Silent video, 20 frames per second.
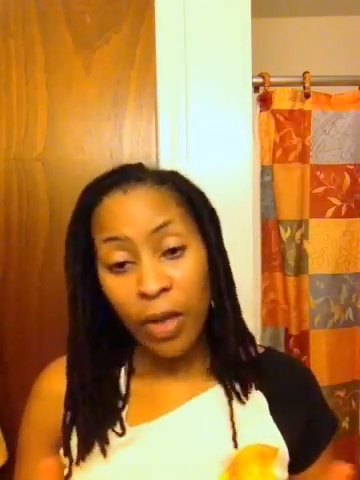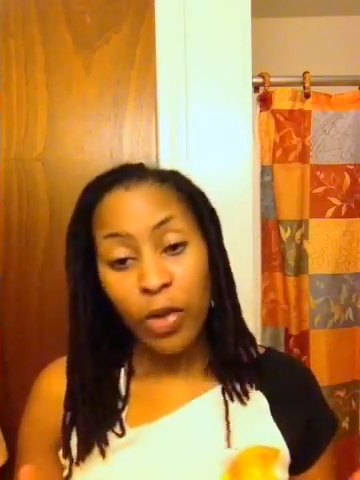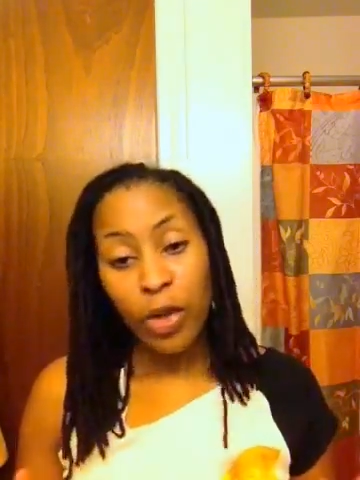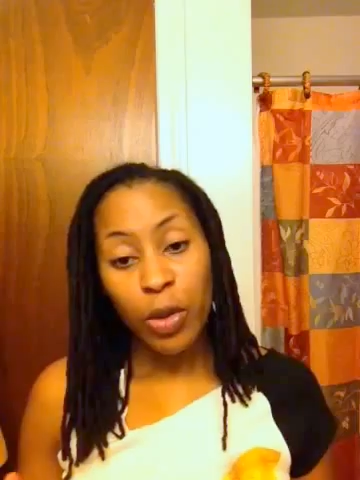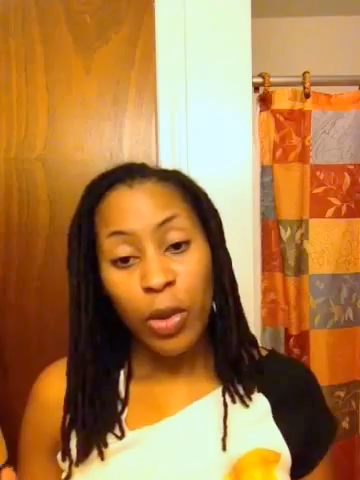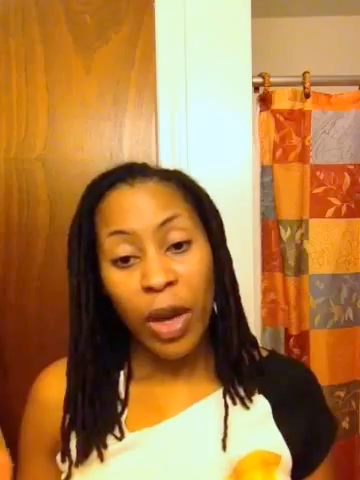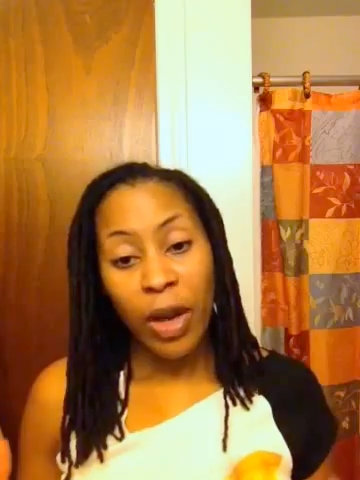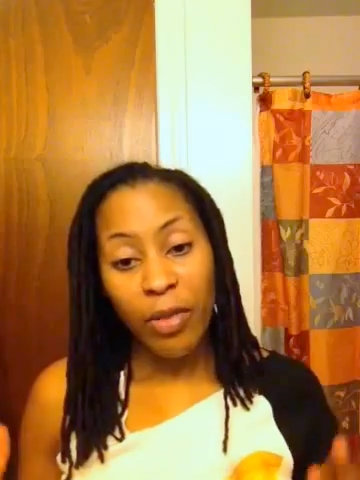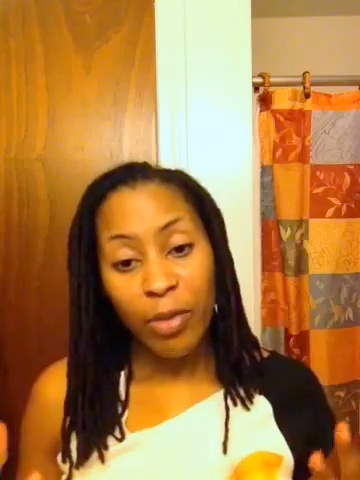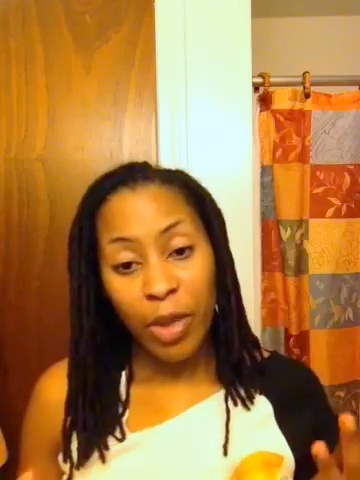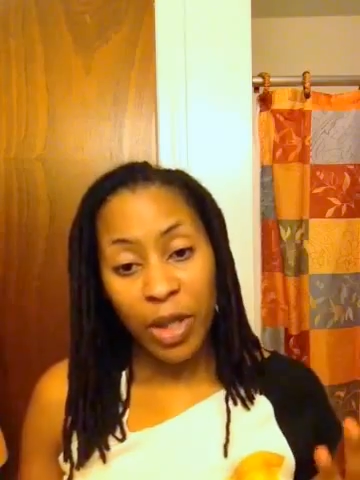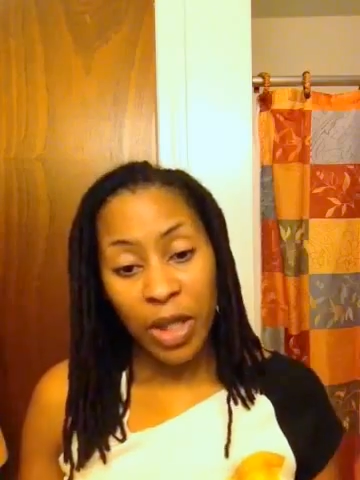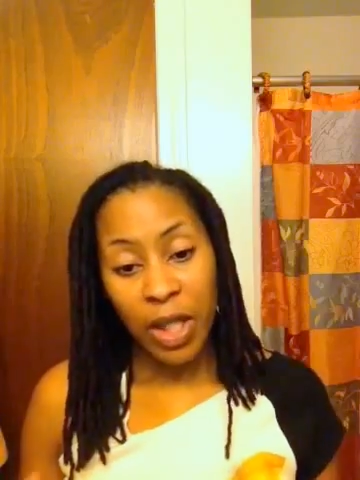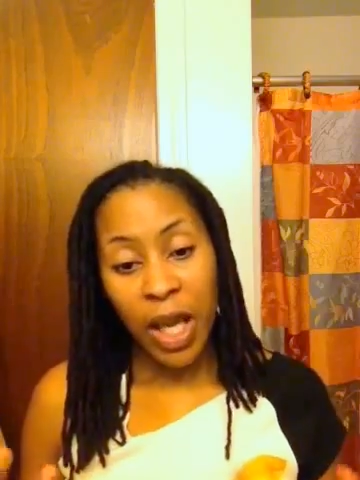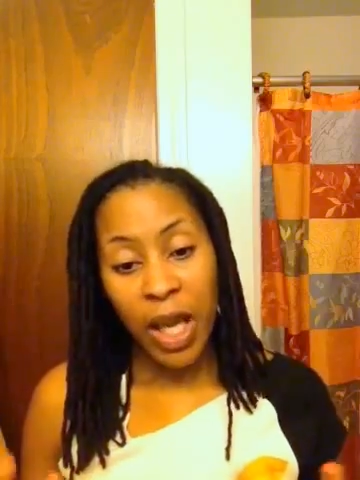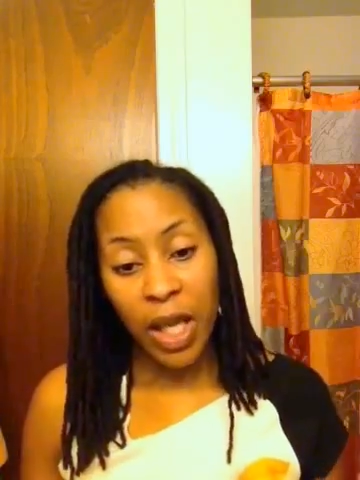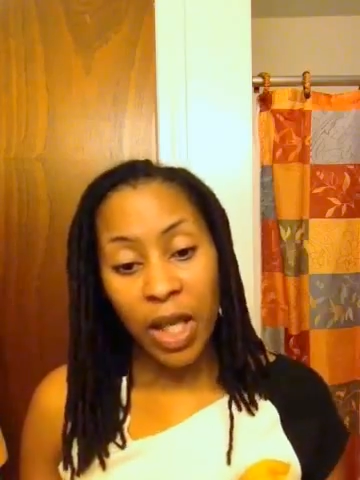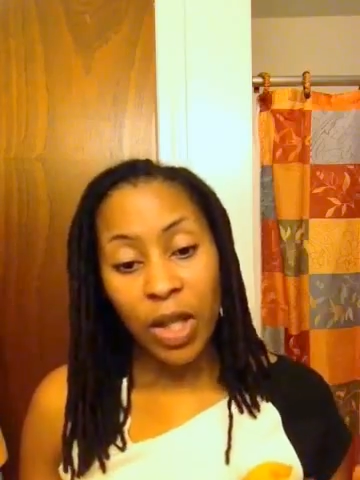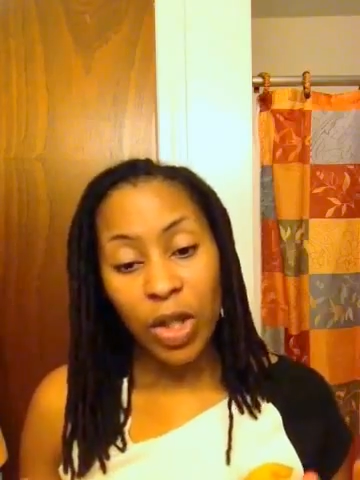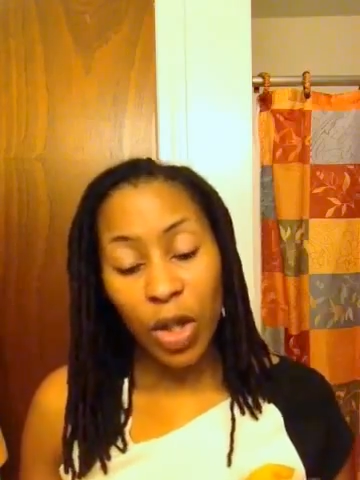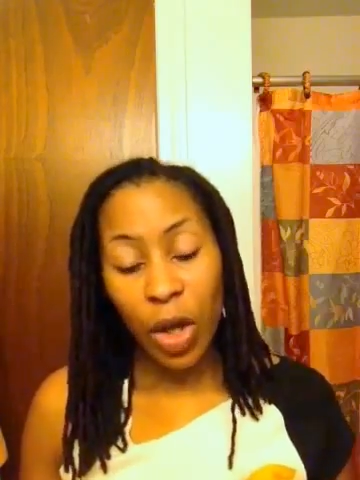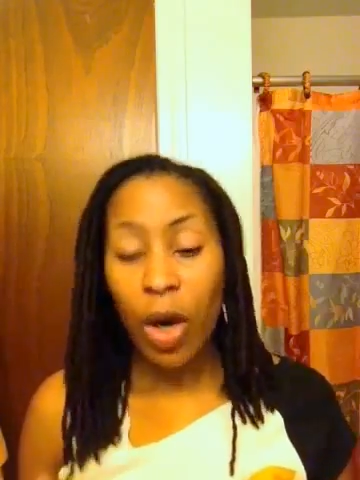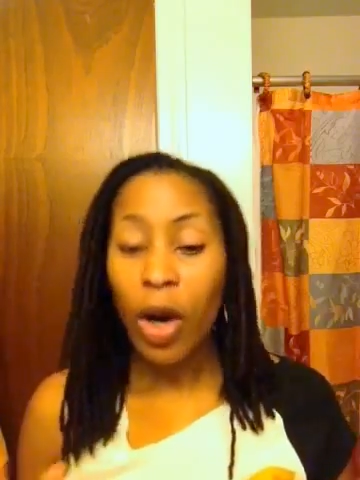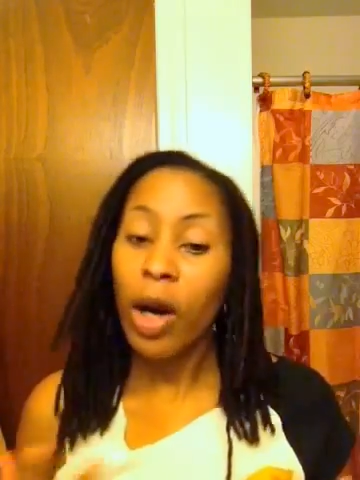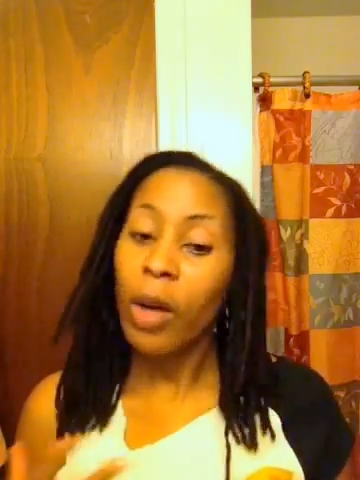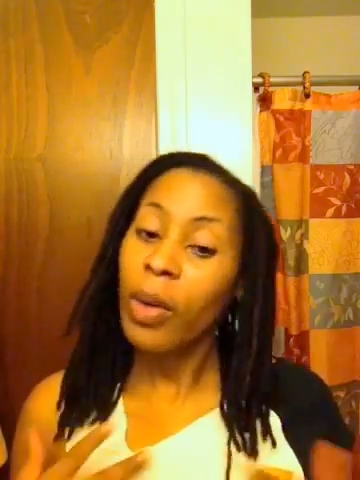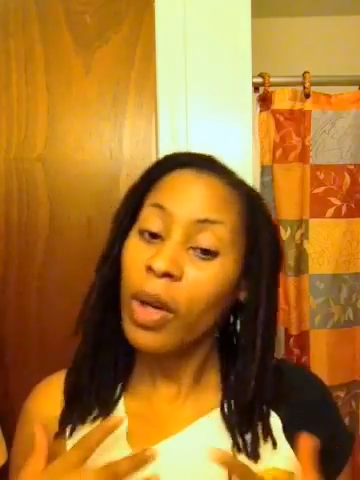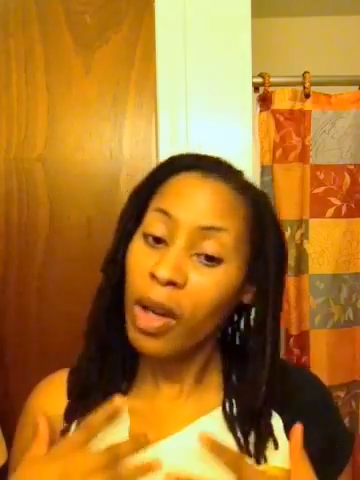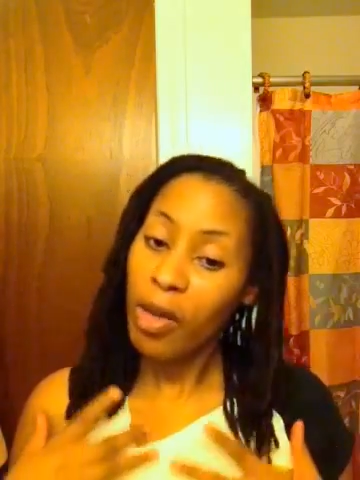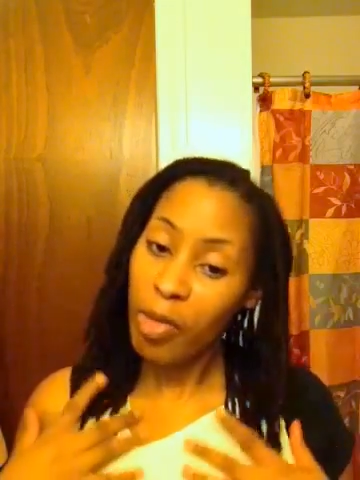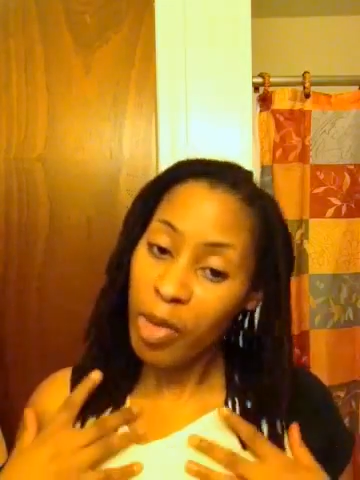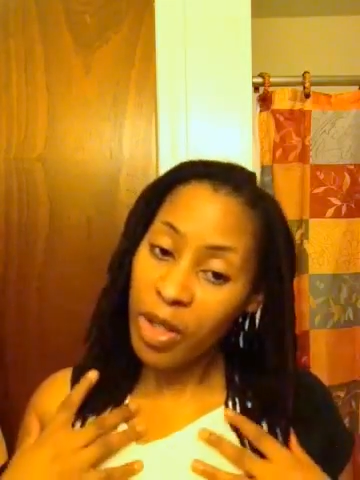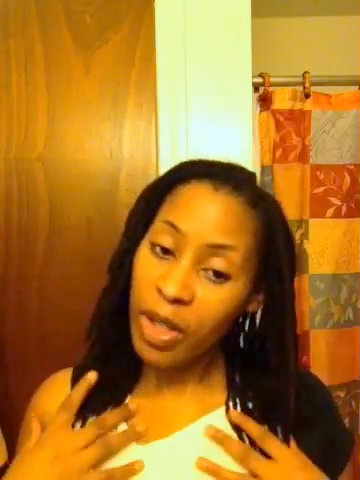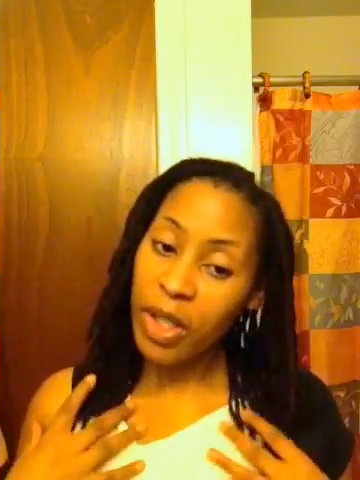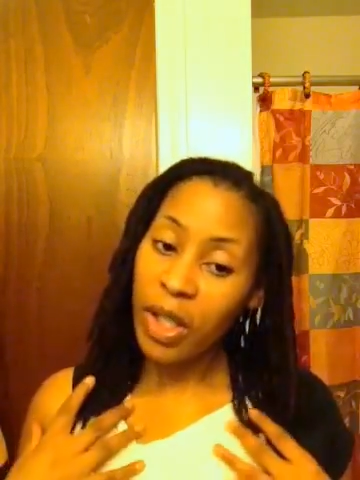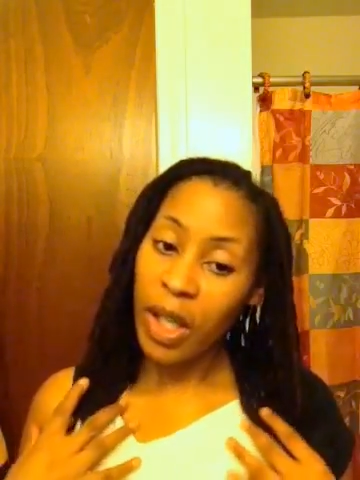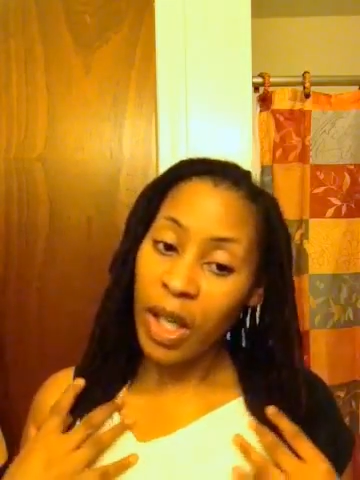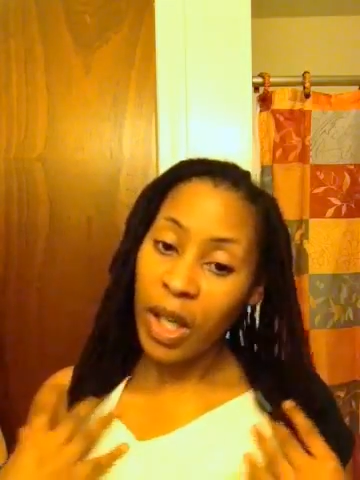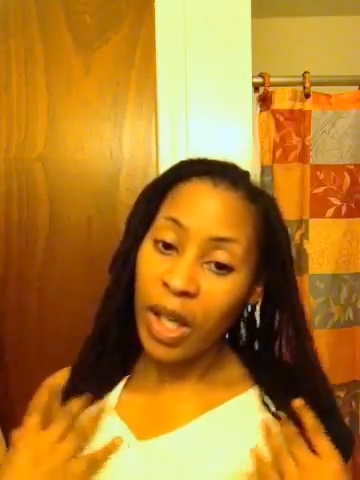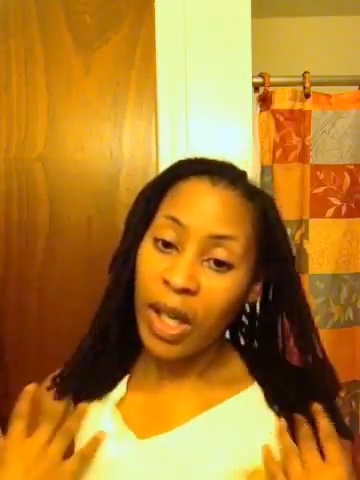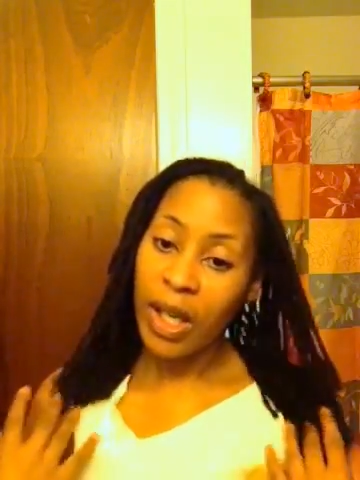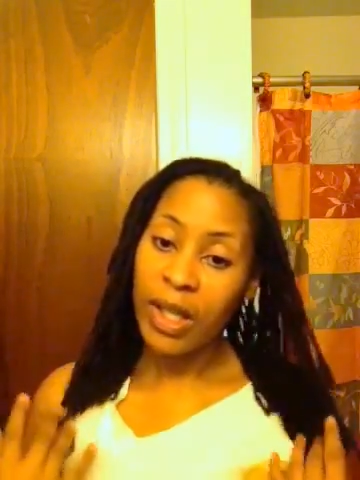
of you have been taking to heart what I've been saying.